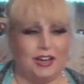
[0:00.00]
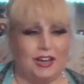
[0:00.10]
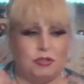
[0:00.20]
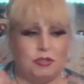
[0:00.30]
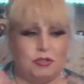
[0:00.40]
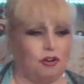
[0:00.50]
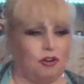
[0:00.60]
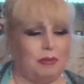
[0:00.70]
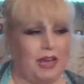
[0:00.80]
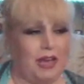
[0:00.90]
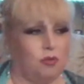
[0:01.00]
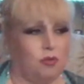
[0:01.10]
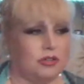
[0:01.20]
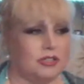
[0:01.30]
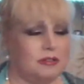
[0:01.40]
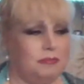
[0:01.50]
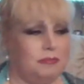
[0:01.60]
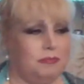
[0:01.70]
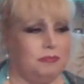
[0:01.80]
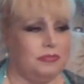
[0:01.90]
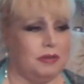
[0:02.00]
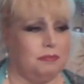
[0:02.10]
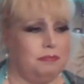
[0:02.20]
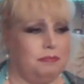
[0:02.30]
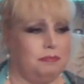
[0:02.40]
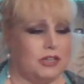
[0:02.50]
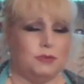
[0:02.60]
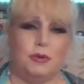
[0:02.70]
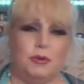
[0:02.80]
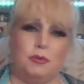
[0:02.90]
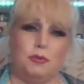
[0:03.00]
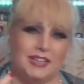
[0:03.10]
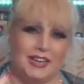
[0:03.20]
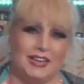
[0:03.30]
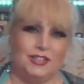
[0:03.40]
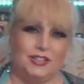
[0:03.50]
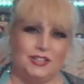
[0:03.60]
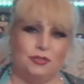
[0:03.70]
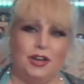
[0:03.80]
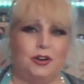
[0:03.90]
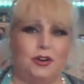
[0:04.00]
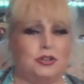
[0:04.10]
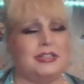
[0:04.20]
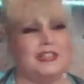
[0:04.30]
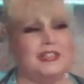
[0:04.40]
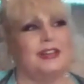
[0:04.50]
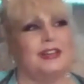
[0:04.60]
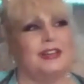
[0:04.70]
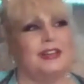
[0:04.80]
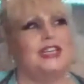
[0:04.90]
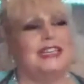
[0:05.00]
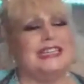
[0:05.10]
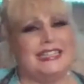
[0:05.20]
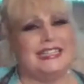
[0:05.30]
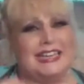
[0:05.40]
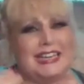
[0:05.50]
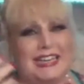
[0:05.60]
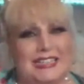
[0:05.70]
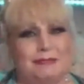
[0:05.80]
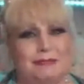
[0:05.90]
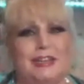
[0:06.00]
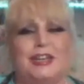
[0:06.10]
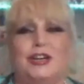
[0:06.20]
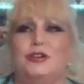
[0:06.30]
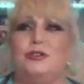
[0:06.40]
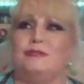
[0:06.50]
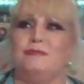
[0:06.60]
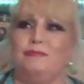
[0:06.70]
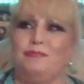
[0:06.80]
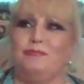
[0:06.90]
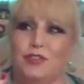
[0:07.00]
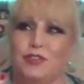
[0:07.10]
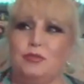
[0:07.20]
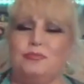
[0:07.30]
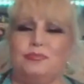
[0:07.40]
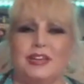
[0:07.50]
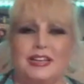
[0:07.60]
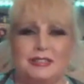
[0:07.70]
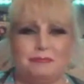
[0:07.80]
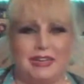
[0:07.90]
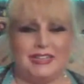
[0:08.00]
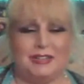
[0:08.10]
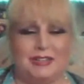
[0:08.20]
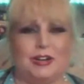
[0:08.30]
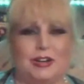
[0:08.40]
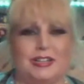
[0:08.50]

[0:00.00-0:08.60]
And the message I got back was, because we want to ease your load. It's like, easing my load? No, that's made it worse.